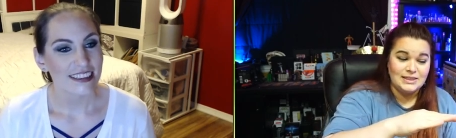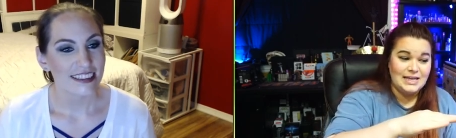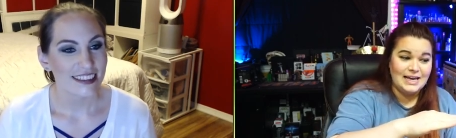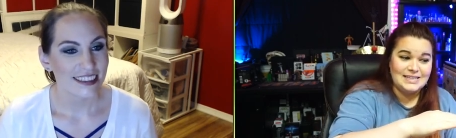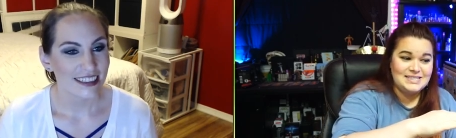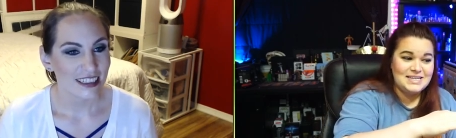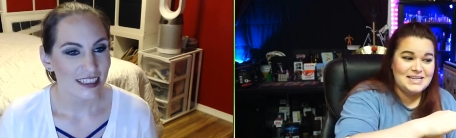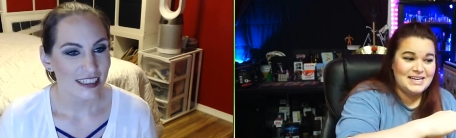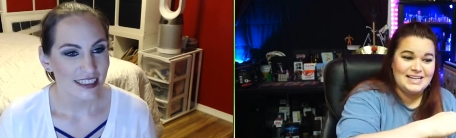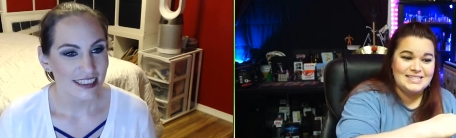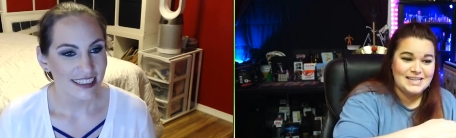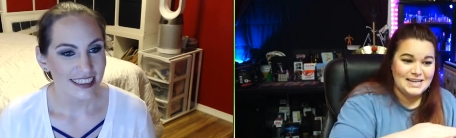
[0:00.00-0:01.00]
Speaker 1: that's it.
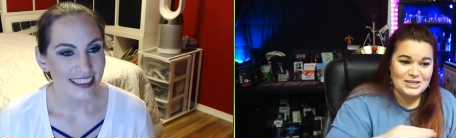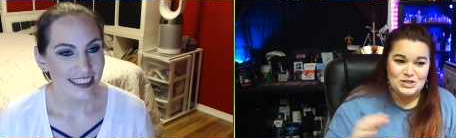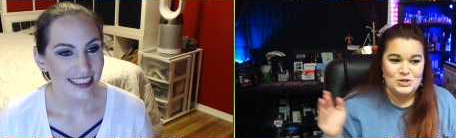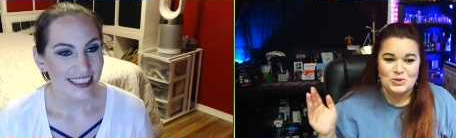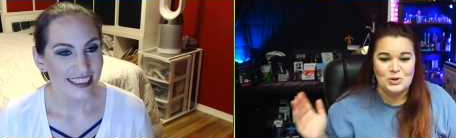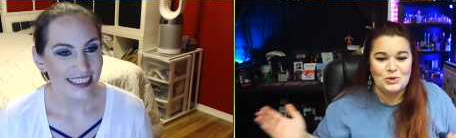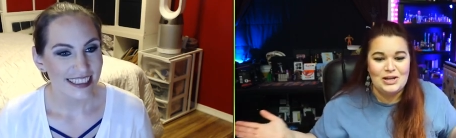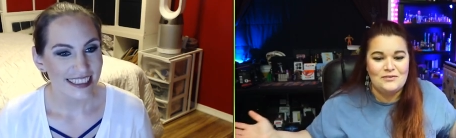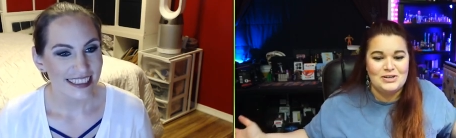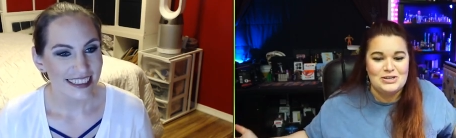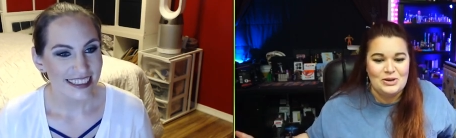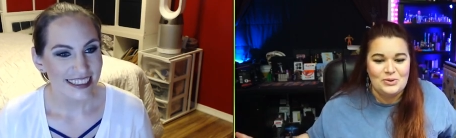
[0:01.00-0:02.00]
It's like you don't
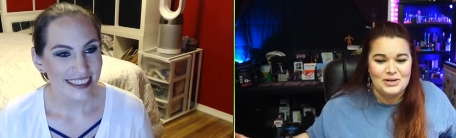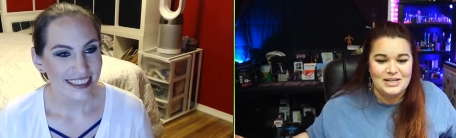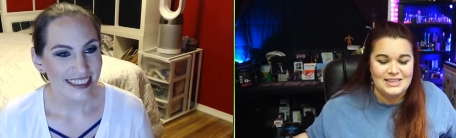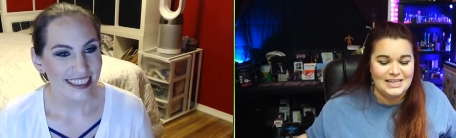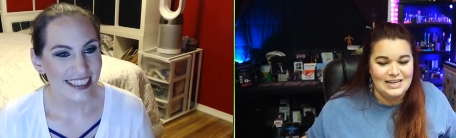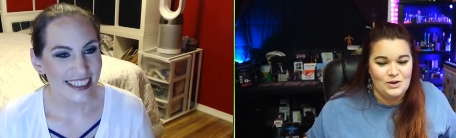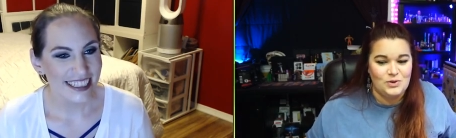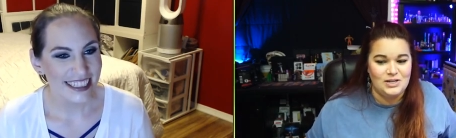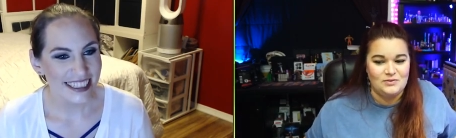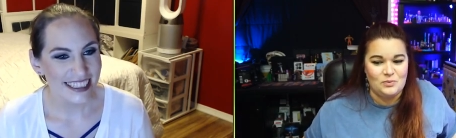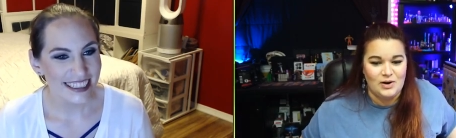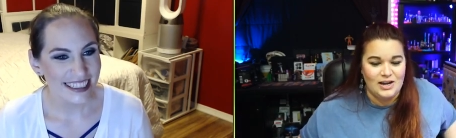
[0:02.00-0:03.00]
even do anything, and he wouldn't
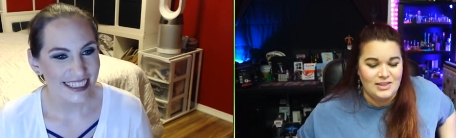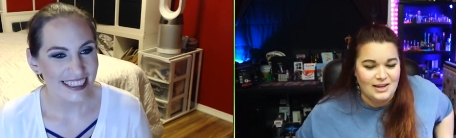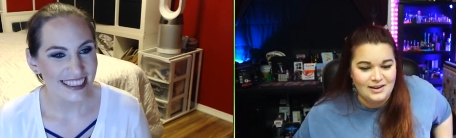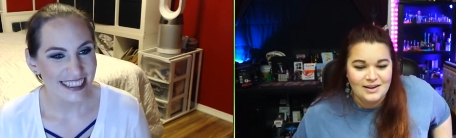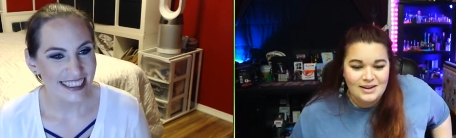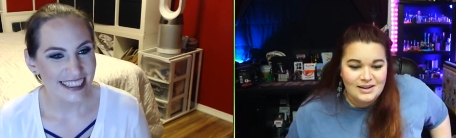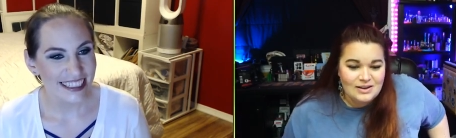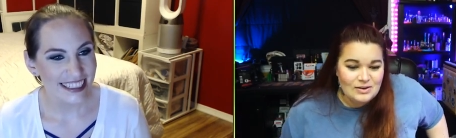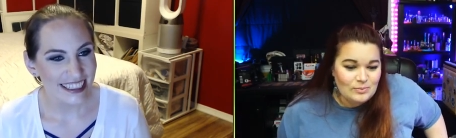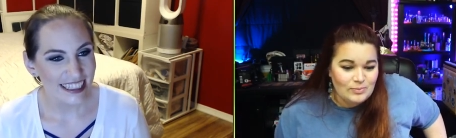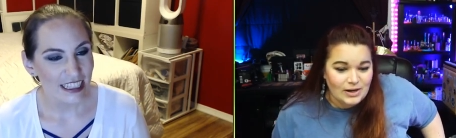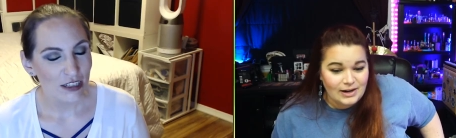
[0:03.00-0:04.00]
even ride that.
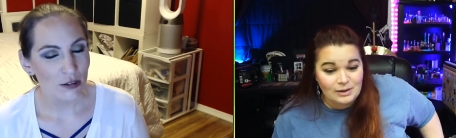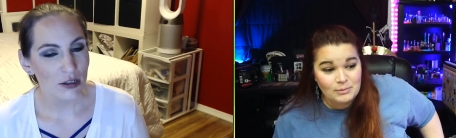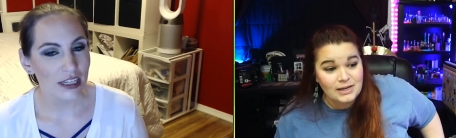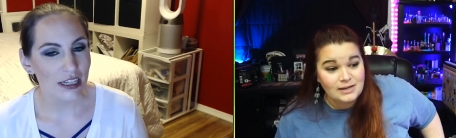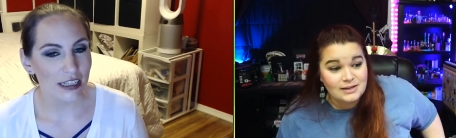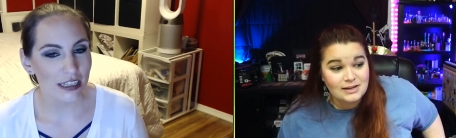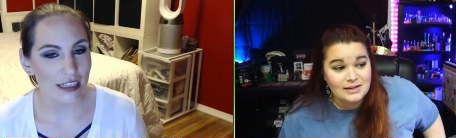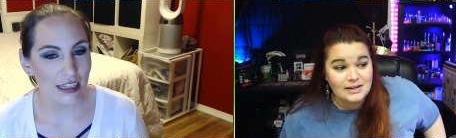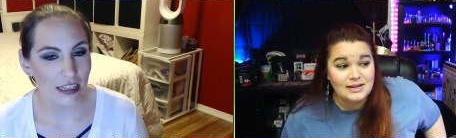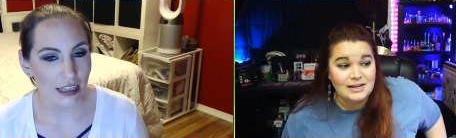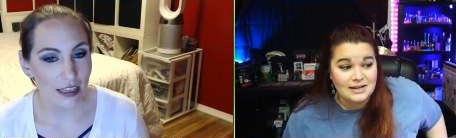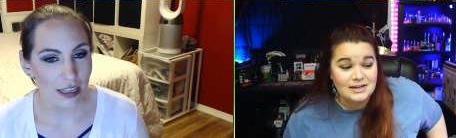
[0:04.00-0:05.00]
But well, oh, I'm like,
Speaker 2: can,
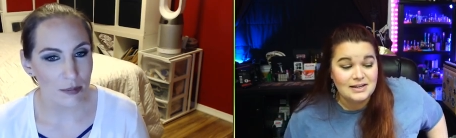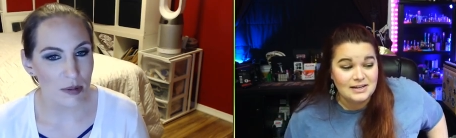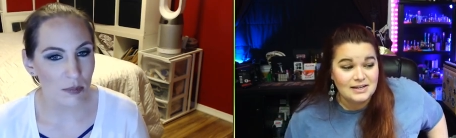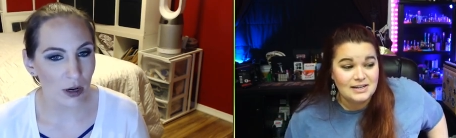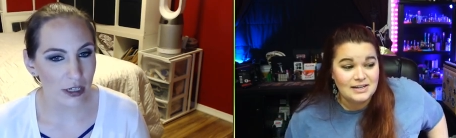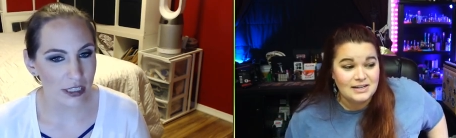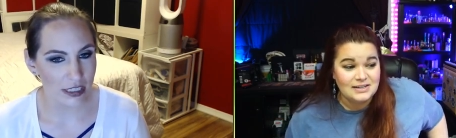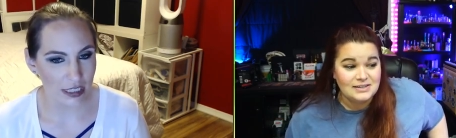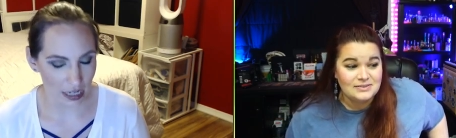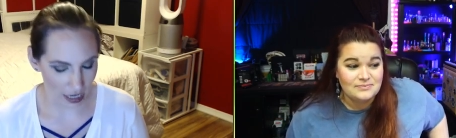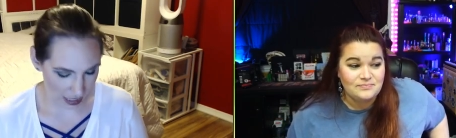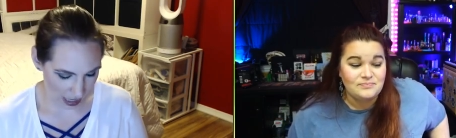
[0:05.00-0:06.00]
him and Marcus can
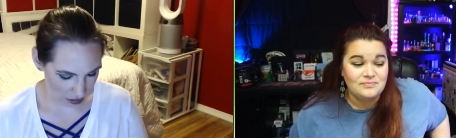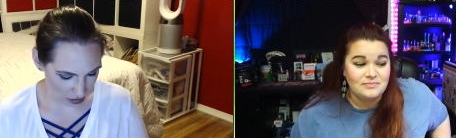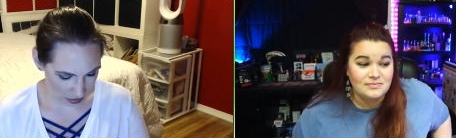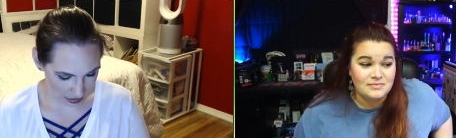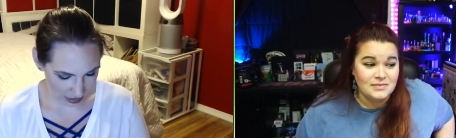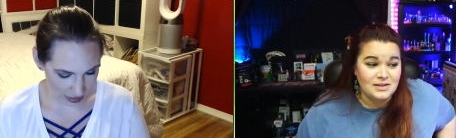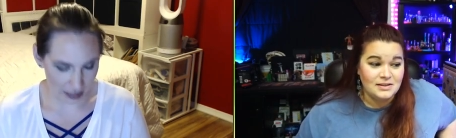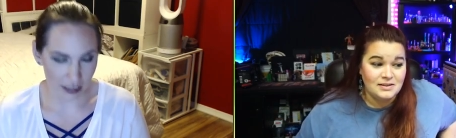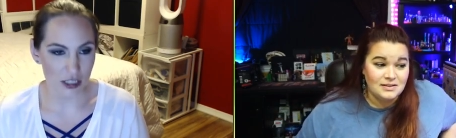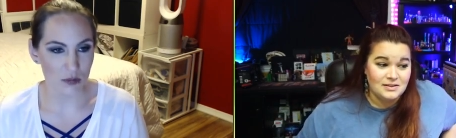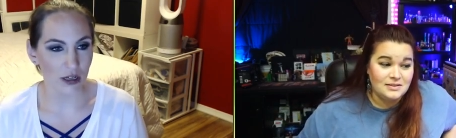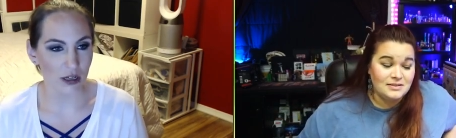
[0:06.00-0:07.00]
hang out all day then
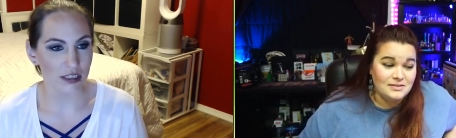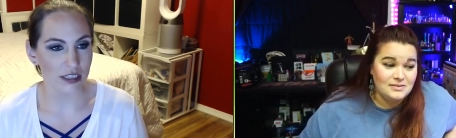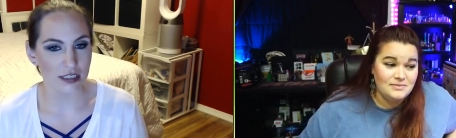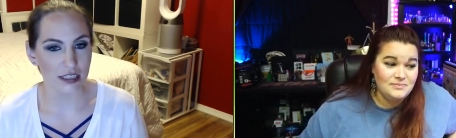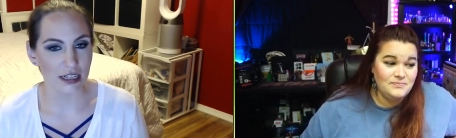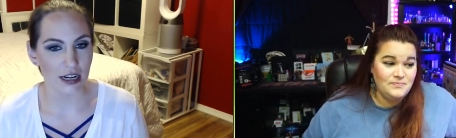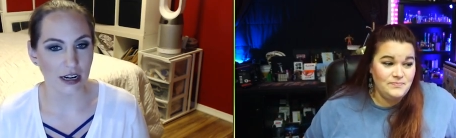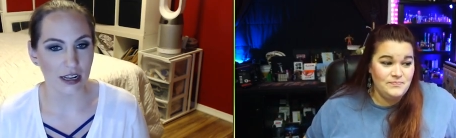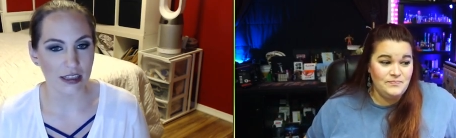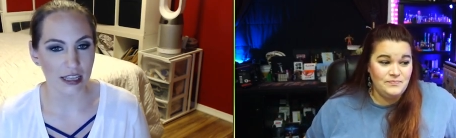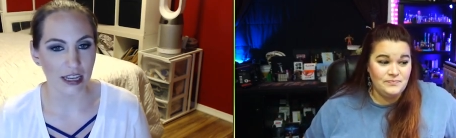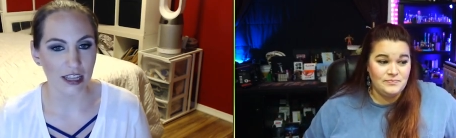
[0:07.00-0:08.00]
because Marcus doesn't get on
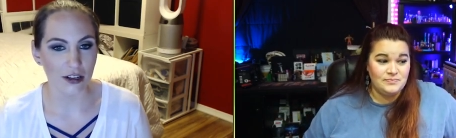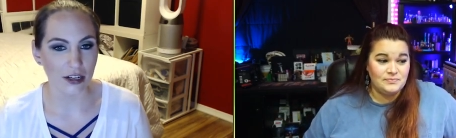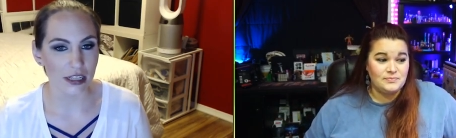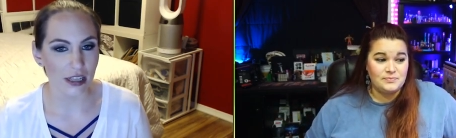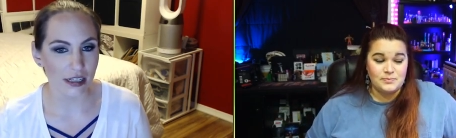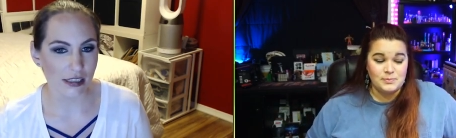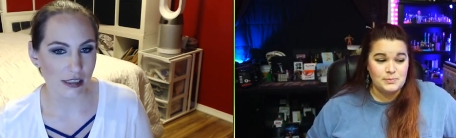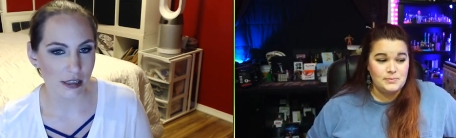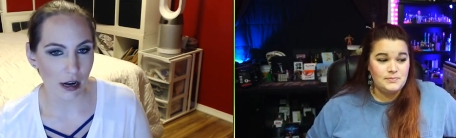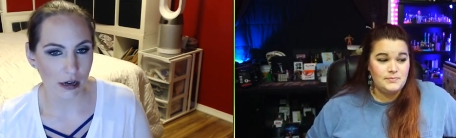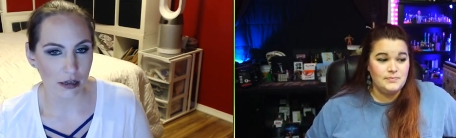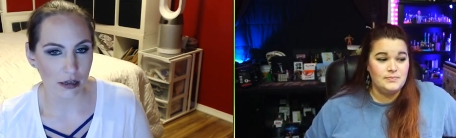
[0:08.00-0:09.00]
anything either. He likes to
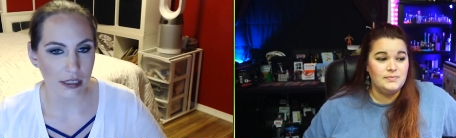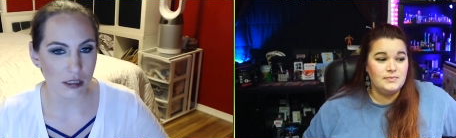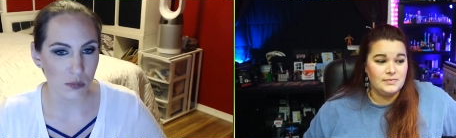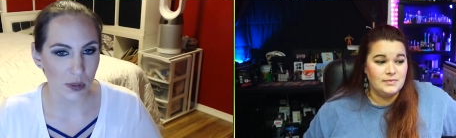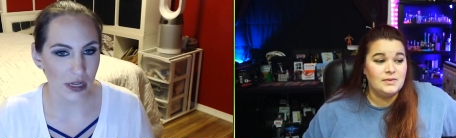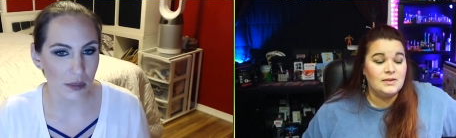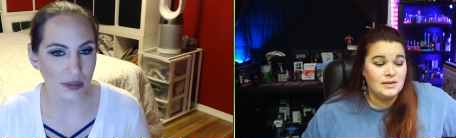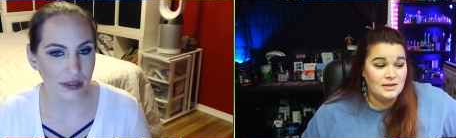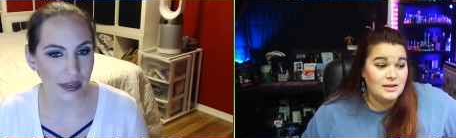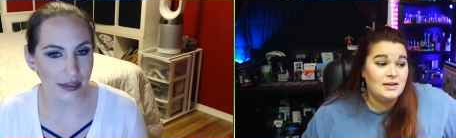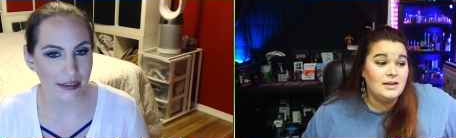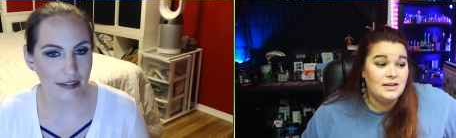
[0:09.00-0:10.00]
talk like he's big, but
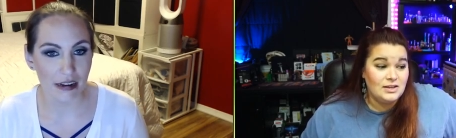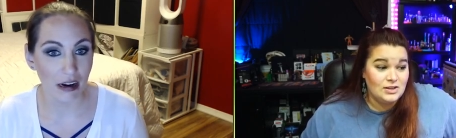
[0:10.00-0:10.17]
then he's like, I